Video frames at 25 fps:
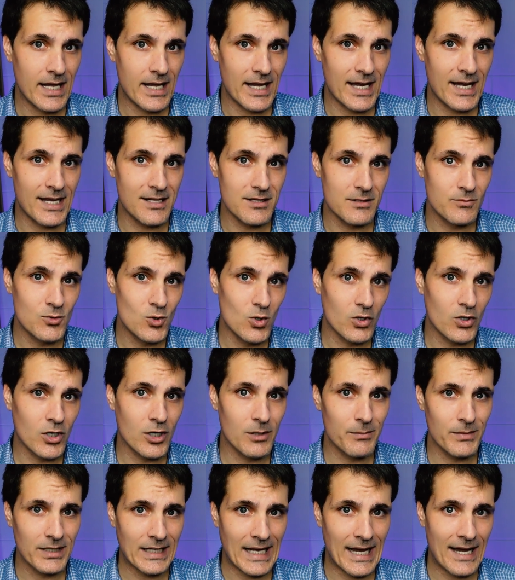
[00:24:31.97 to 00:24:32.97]
And the more
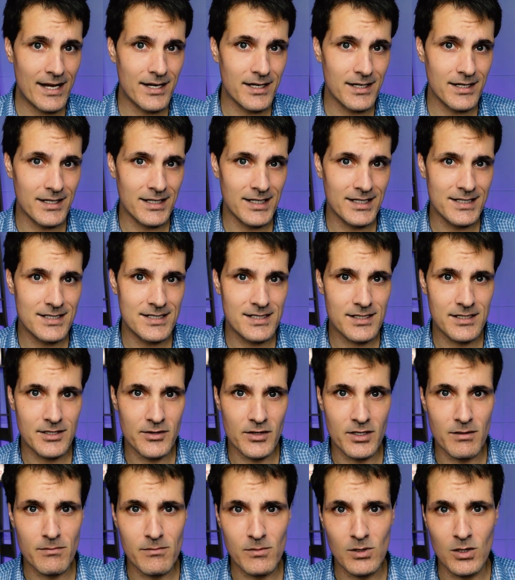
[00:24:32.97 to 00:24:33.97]
complicated it is,
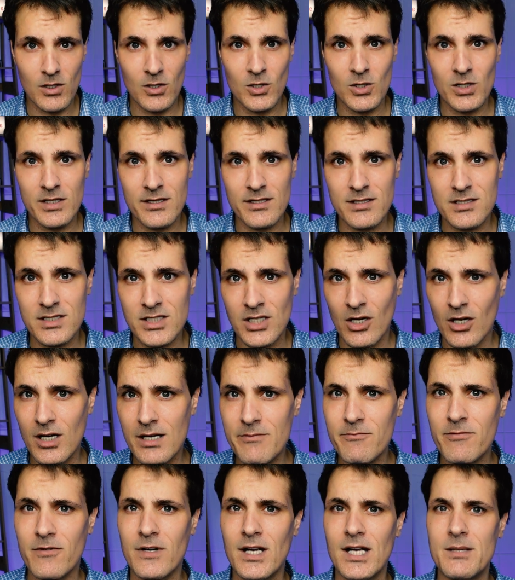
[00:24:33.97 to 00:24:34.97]
the longer the
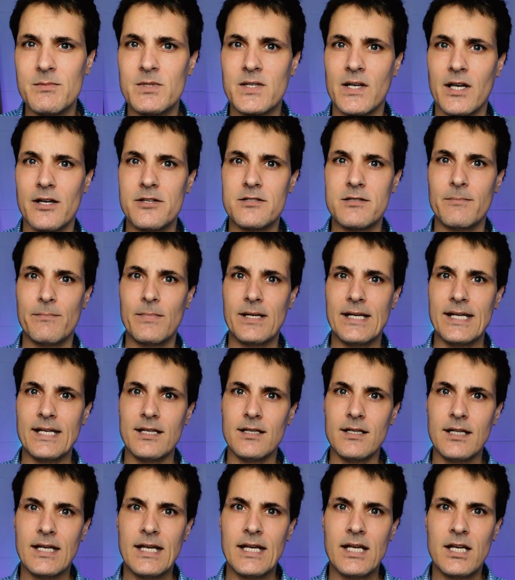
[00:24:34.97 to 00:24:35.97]
time frame's going to
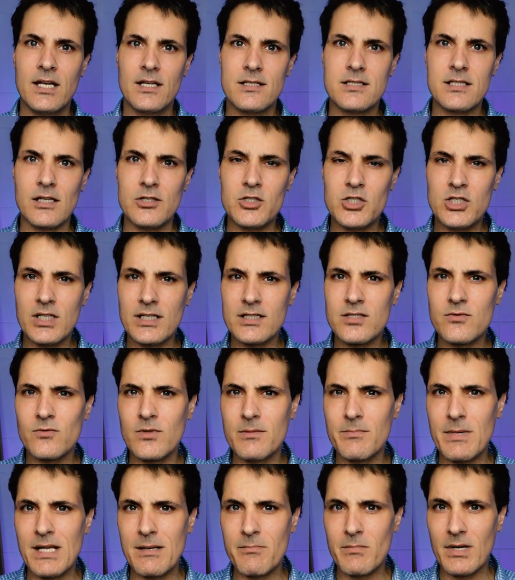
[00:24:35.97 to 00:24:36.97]
be. So just
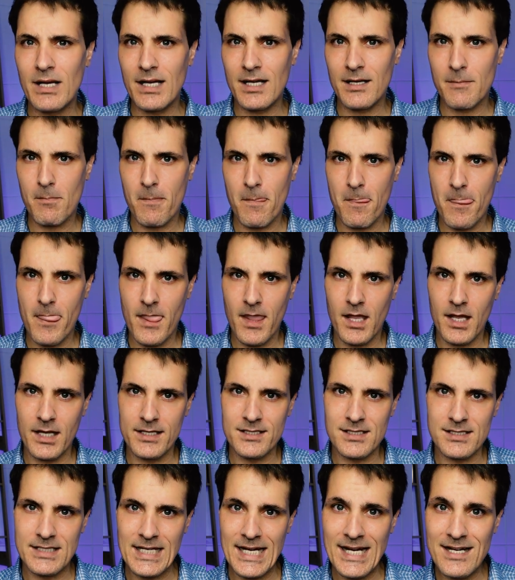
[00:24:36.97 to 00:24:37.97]
remember, a
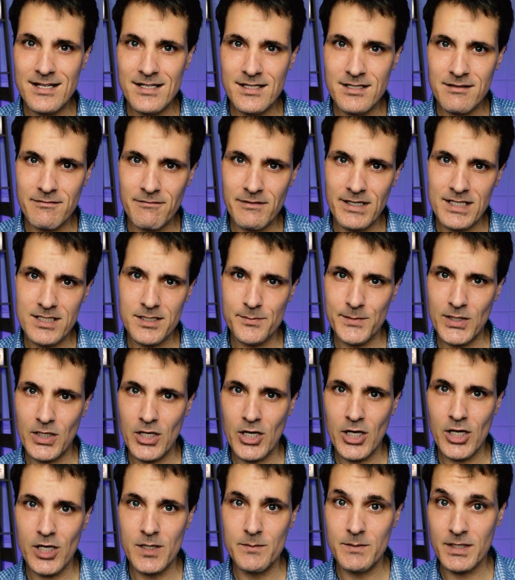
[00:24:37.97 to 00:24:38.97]
standard investment
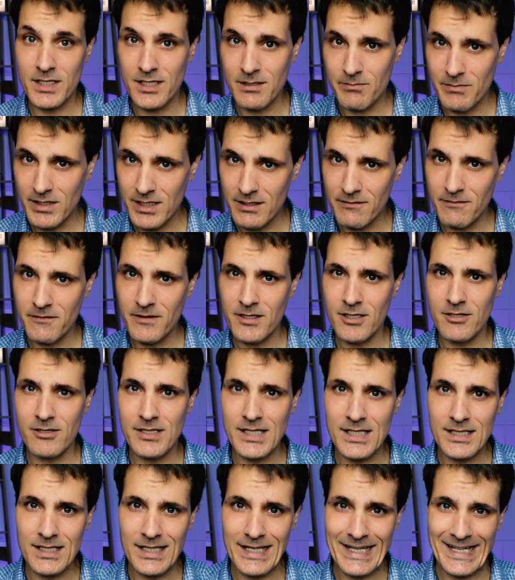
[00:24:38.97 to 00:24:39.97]
home can be a
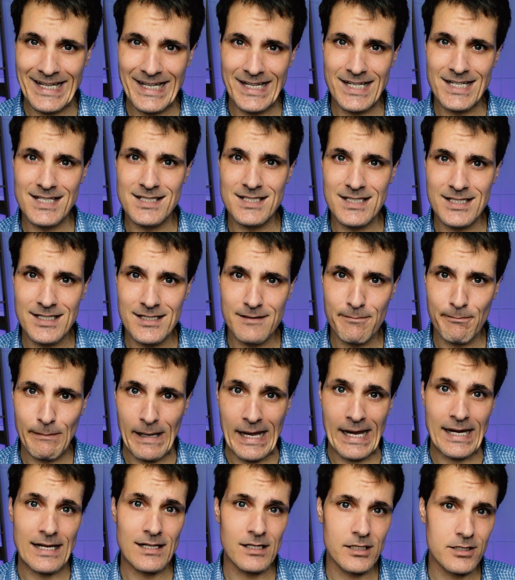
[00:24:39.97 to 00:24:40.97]
very easy,
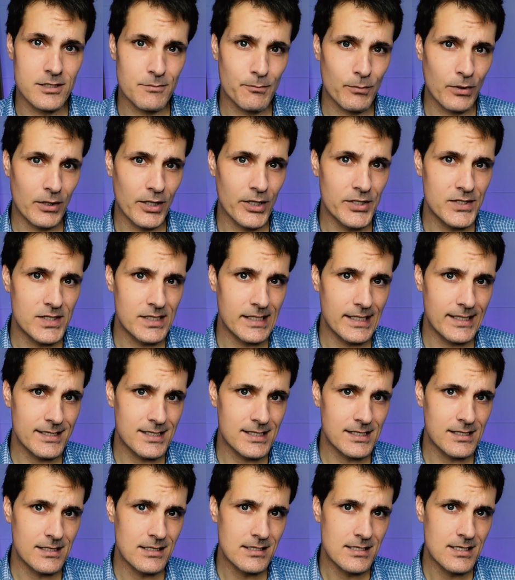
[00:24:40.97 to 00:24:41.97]
painless
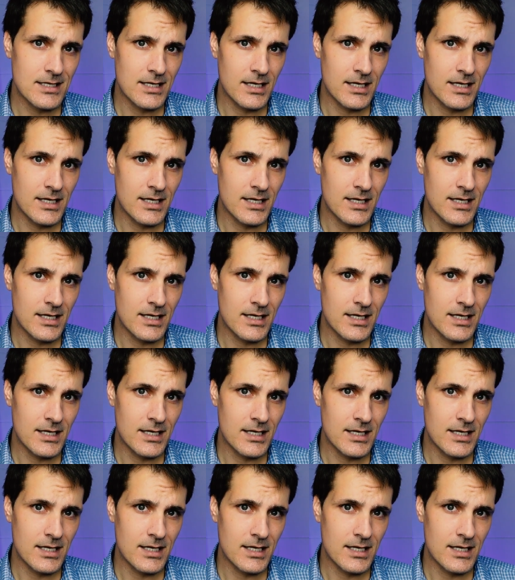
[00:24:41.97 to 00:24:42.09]
process.